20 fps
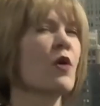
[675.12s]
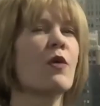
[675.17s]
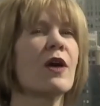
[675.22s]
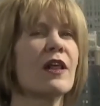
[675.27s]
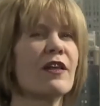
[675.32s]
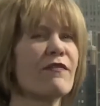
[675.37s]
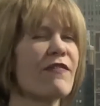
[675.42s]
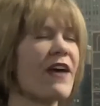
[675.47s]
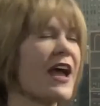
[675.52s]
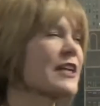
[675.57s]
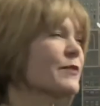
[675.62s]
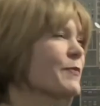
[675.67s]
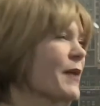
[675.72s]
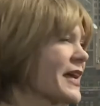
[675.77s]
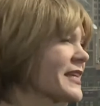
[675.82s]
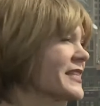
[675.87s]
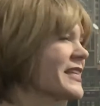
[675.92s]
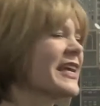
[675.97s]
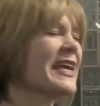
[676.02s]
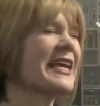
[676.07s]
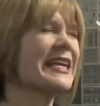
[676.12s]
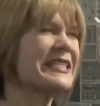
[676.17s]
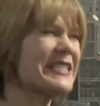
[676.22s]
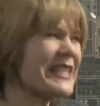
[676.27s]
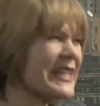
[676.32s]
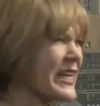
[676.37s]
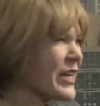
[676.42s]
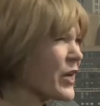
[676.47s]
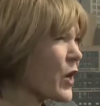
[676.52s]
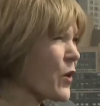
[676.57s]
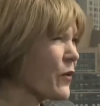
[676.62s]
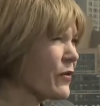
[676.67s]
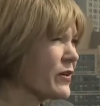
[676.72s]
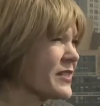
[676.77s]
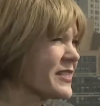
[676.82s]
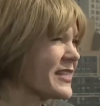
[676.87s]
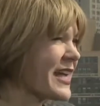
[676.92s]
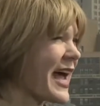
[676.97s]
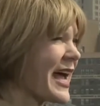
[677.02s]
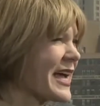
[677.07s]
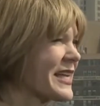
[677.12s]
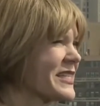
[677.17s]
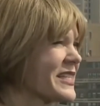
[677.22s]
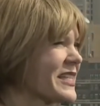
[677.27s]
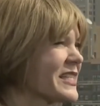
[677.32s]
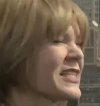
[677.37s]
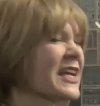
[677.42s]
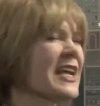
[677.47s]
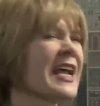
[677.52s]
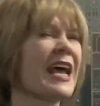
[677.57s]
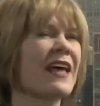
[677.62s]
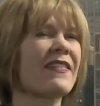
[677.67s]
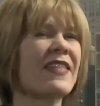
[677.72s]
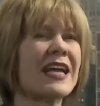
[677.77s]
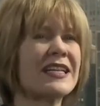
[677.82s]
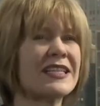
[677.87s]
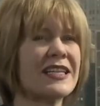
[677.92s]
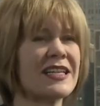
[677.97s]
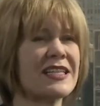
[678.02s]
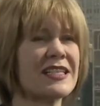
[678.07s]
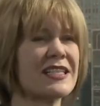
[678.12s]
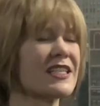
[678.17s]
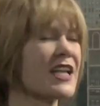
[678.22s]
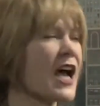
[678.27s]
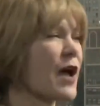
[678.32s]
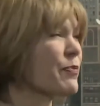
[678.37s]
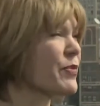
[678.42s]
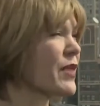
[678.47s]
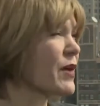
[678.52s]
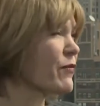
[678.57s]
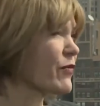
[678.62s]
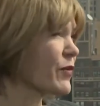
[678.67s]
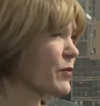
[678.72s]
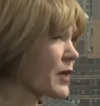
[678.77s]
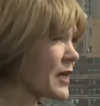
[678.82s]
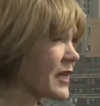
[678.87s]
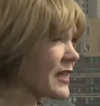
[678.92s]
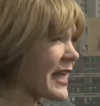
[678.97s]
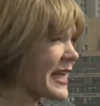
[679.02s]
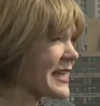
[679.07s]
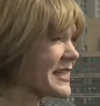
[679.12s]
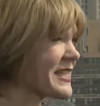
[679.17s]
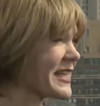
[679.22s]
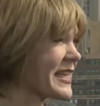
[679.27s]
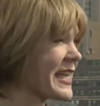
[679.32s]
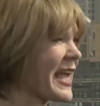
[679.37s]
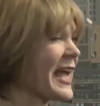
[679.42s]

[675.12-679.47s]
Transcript: Well, in fact, Max, he didn't owe those taxes. That didn't stop them from collecting